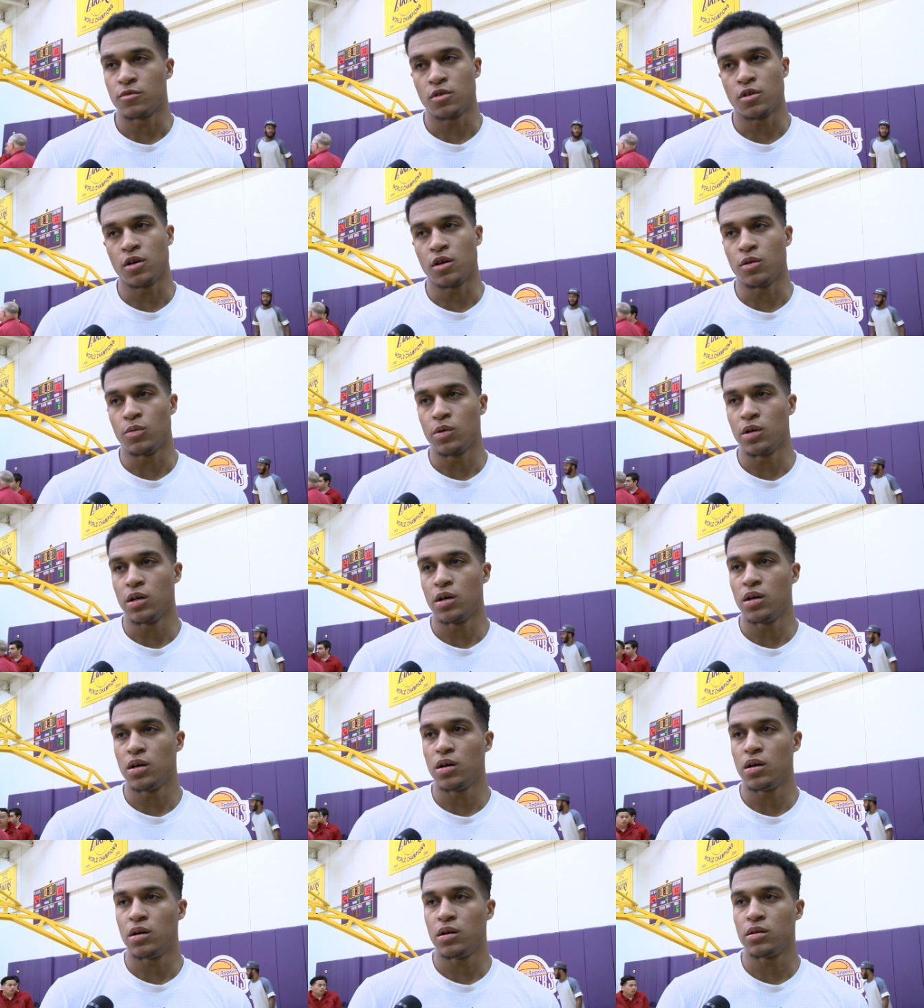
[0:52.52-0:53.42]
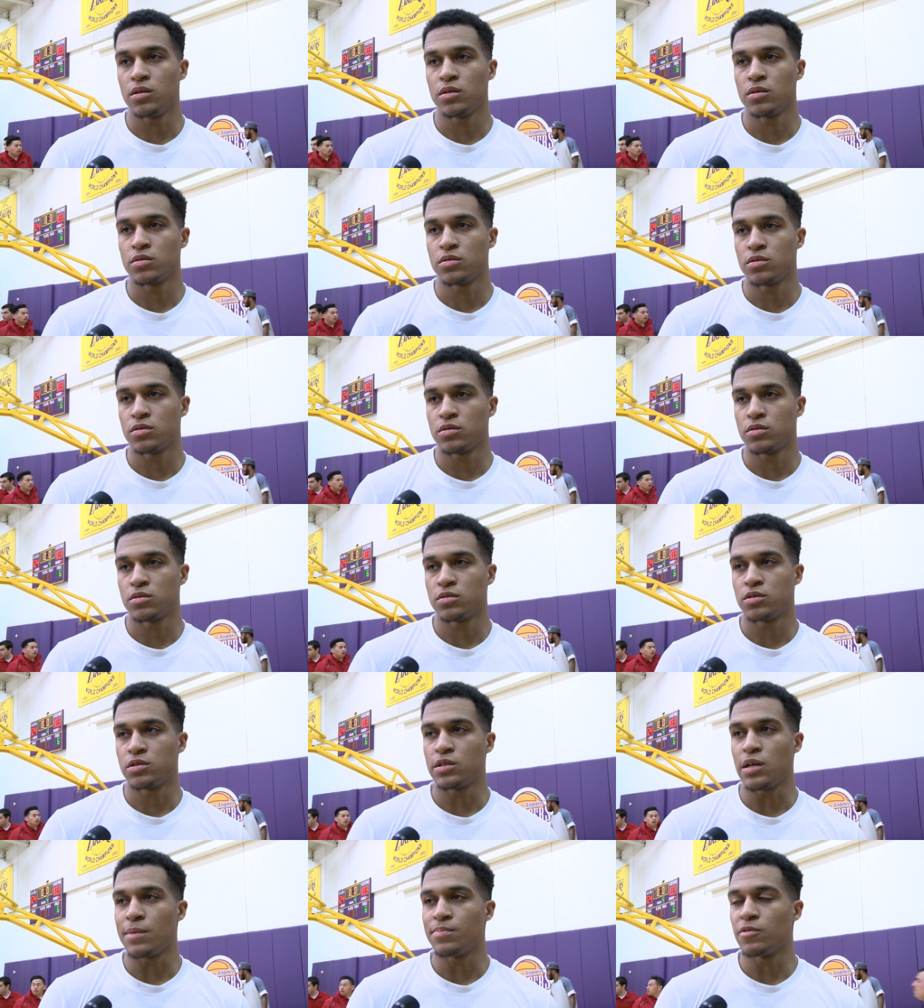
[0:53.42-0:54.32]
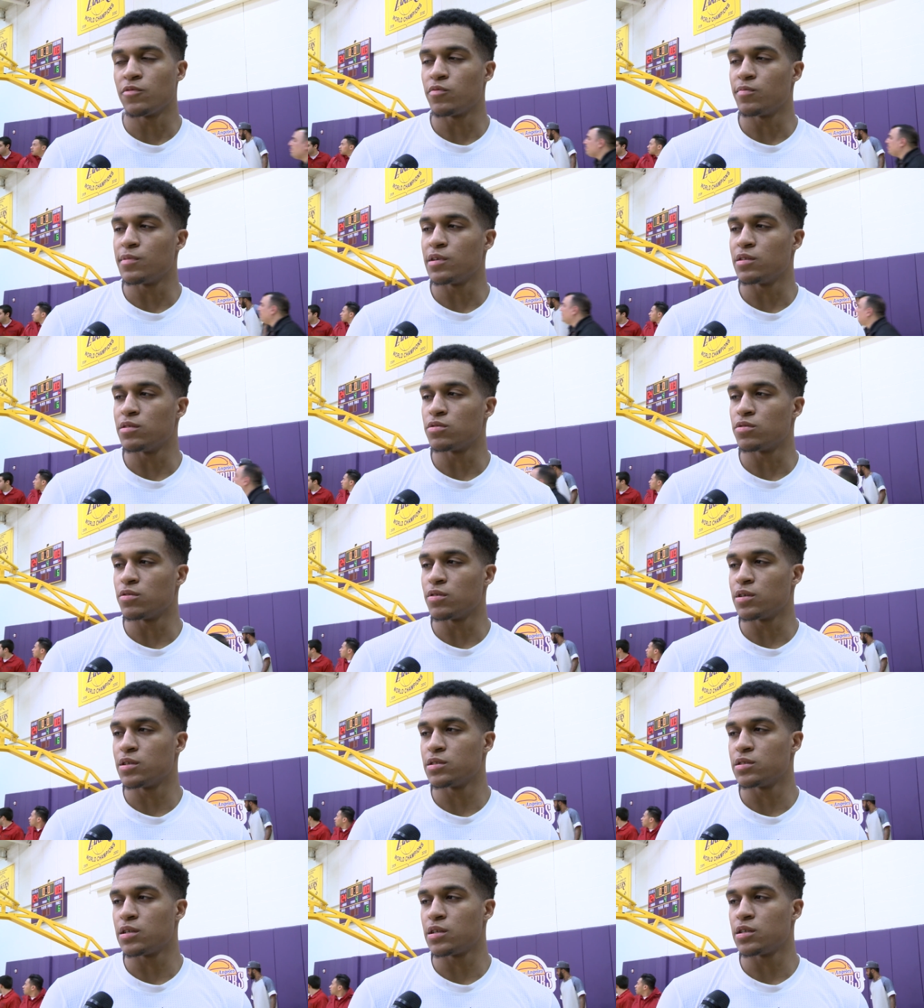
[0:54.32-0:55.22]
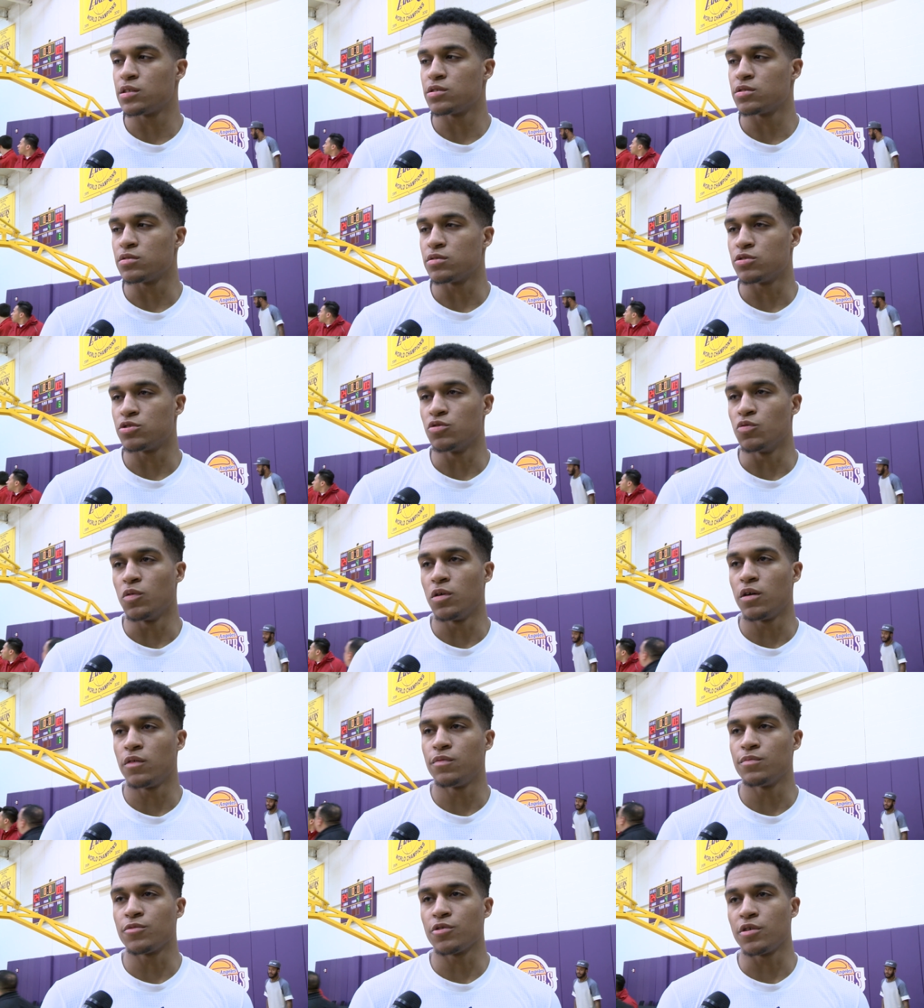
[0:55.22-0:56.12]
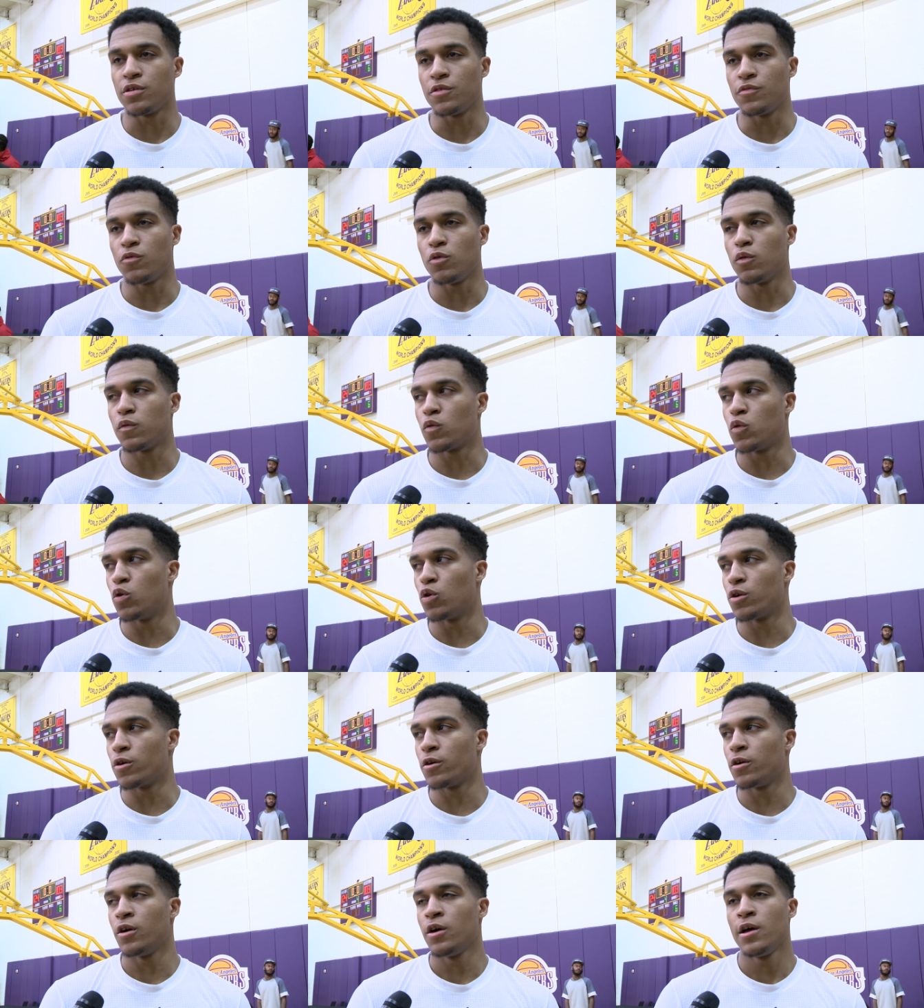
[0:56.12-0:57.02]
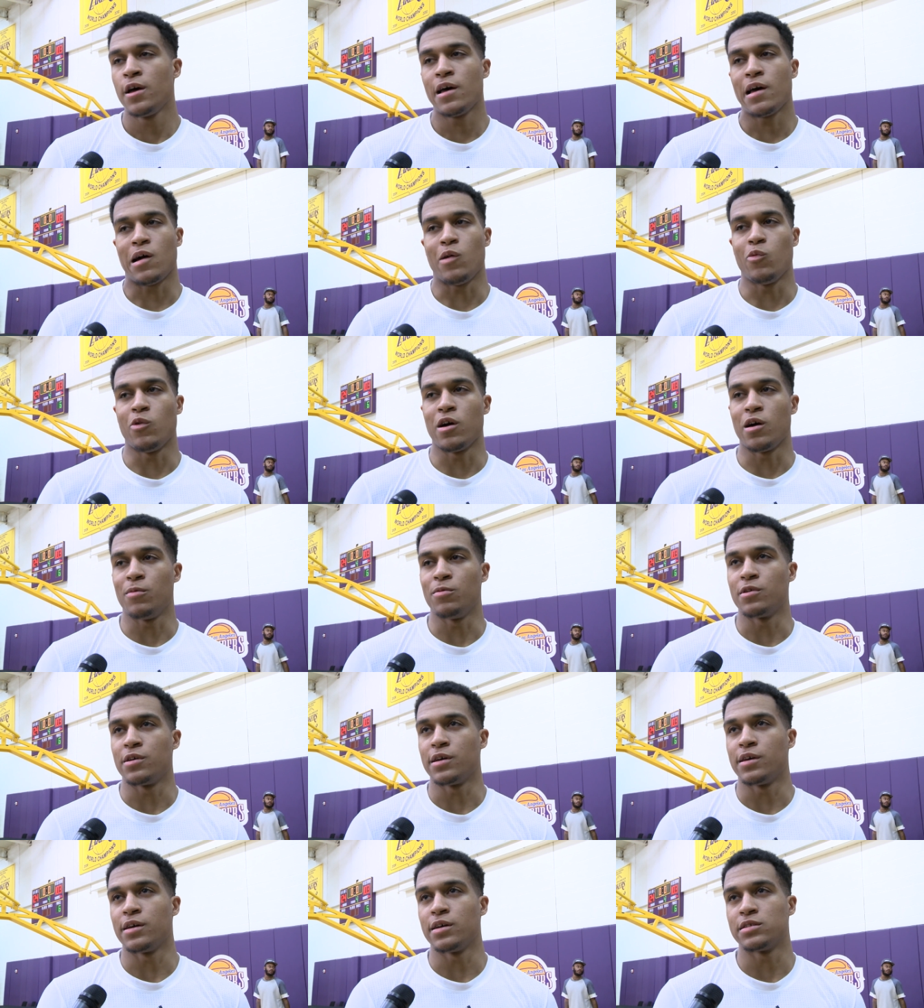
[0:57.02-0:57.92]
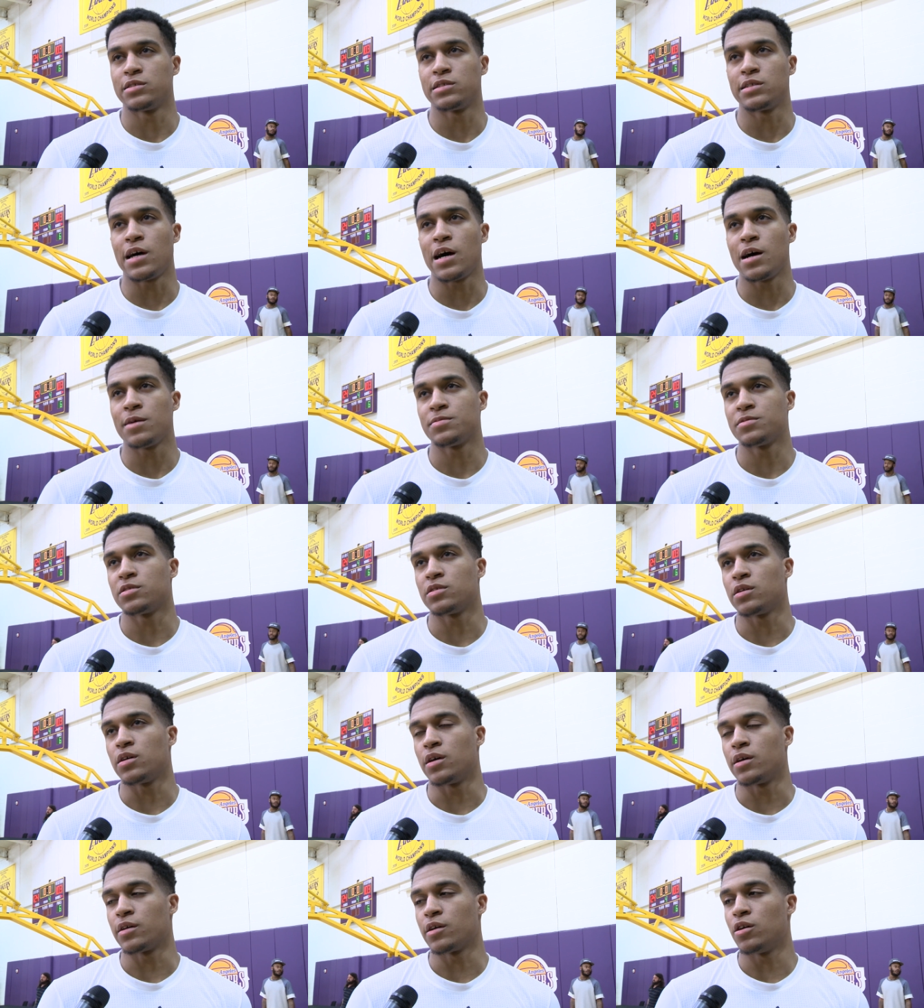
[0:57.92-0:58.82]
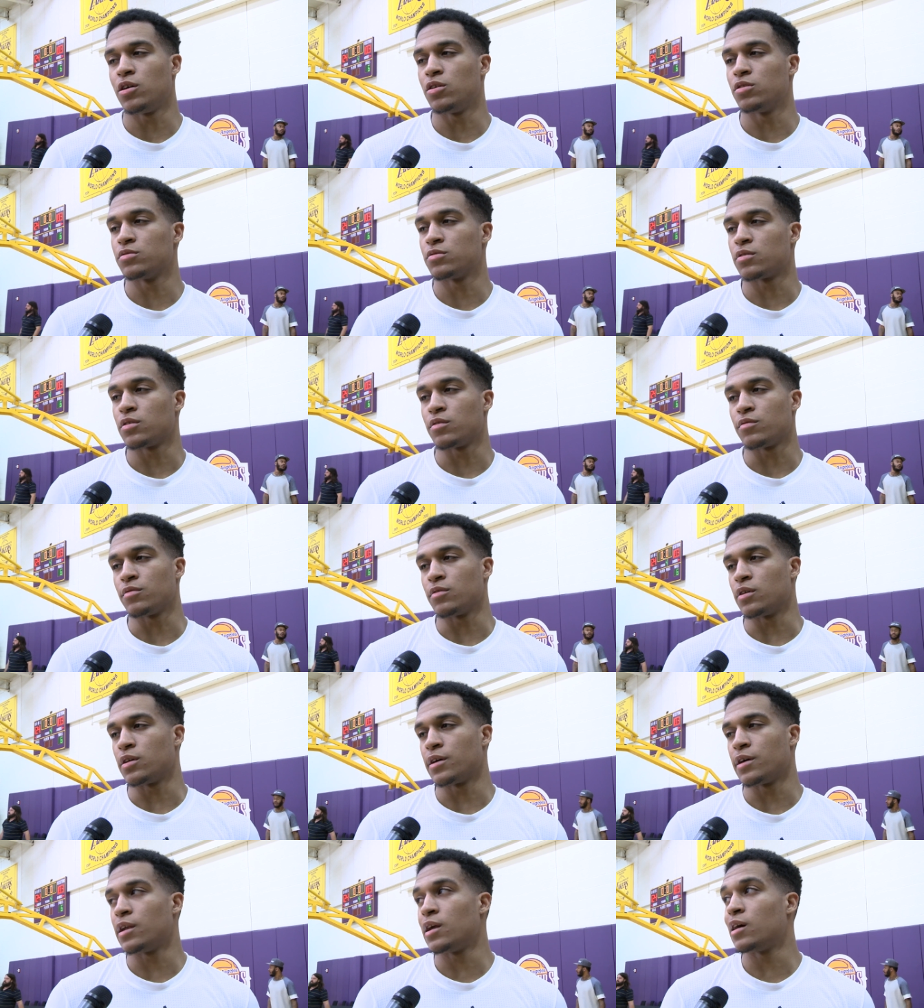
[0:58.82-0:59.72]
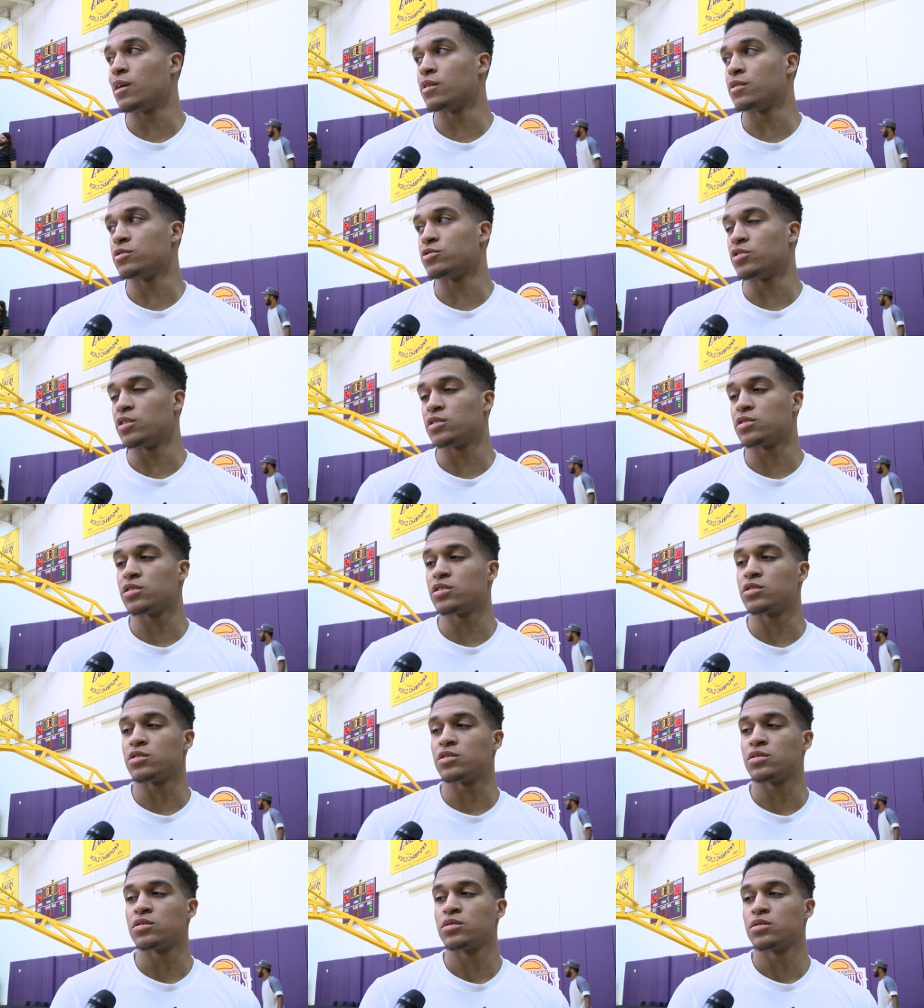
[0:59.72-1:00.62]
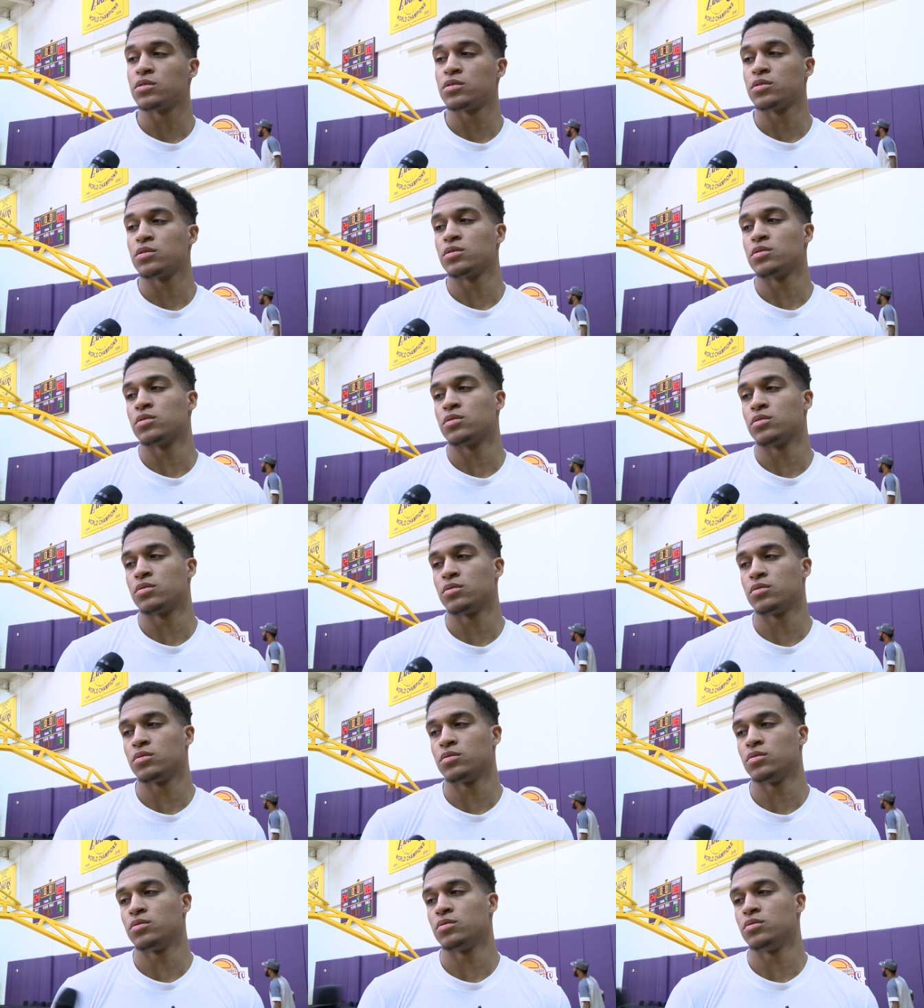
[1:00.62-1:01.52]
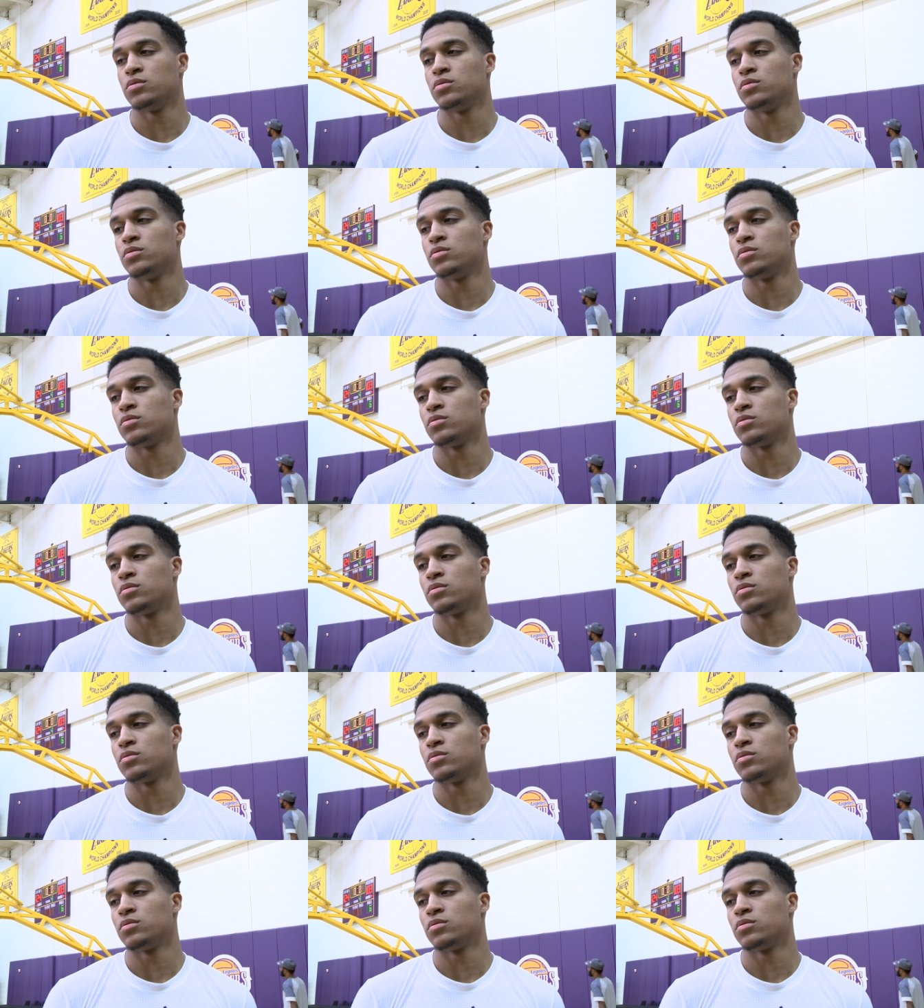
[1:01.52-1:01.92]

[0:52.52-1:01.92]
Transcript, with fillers: Yeah, we uh, stopped them from hitting threes. They didn't shoot well from three in the fourth quarter, and we were able to get stops and, and go and, and, get out in transition. What,